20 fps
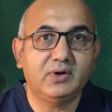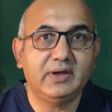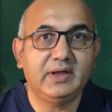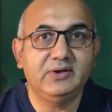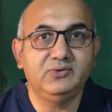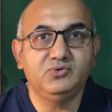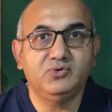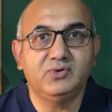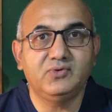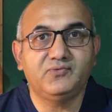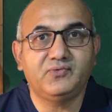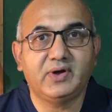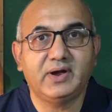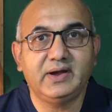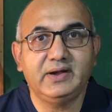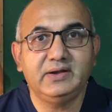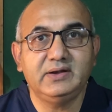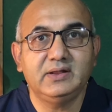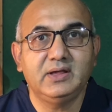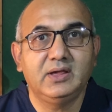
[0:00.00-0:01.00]
and you will
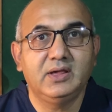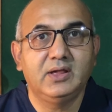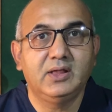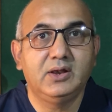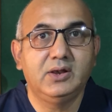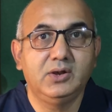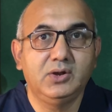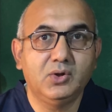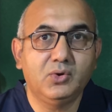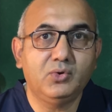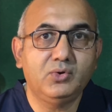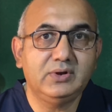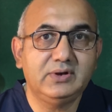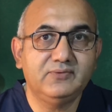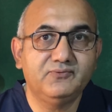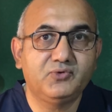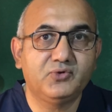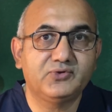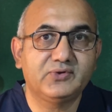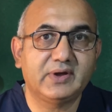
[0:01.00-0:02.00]
find low
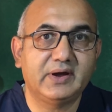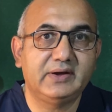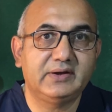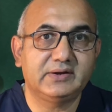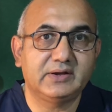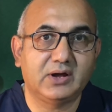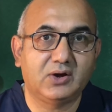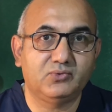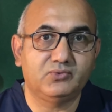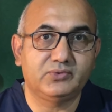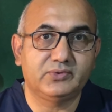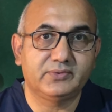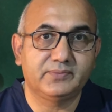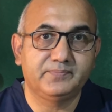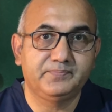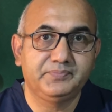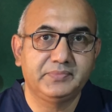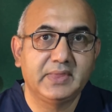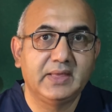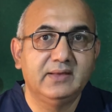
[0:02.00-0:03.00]
lymphocyte count.
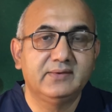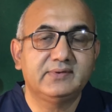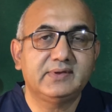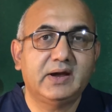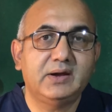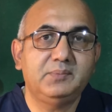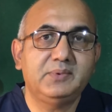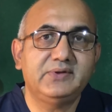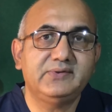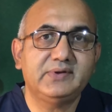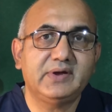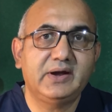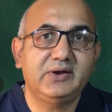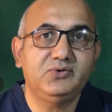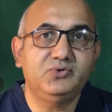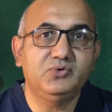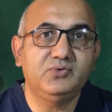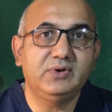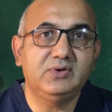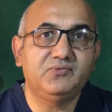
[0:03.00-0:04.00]
Side by side,
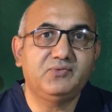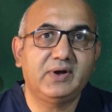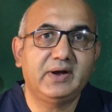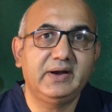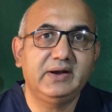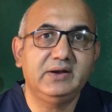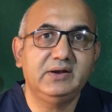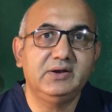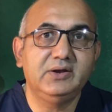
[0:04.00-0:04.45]
you will find